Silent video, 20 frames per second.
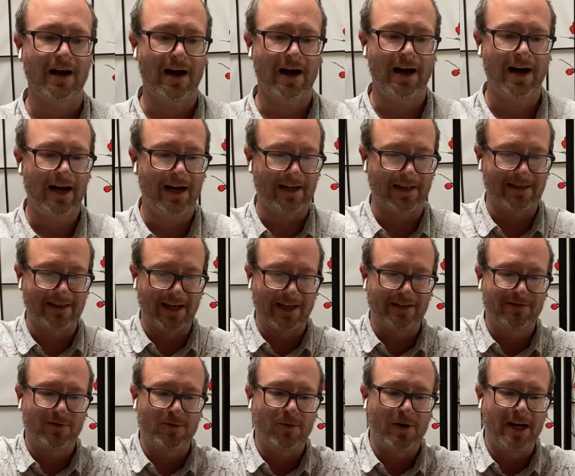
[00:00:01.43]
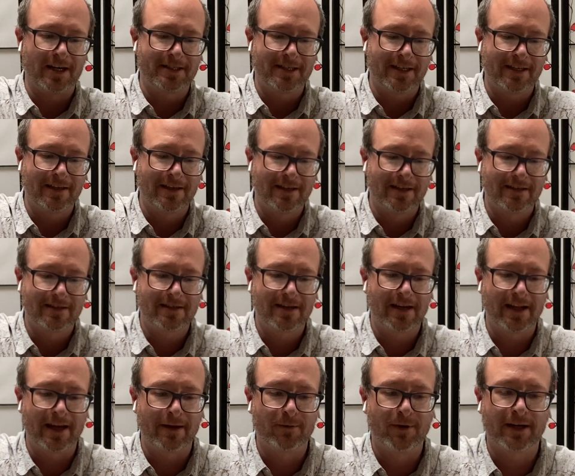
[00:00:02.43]
Hi, thanks for watching.
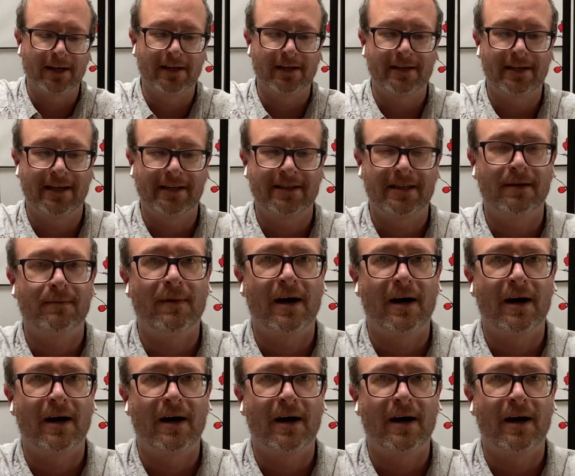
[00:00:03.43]
Today we're going to taste the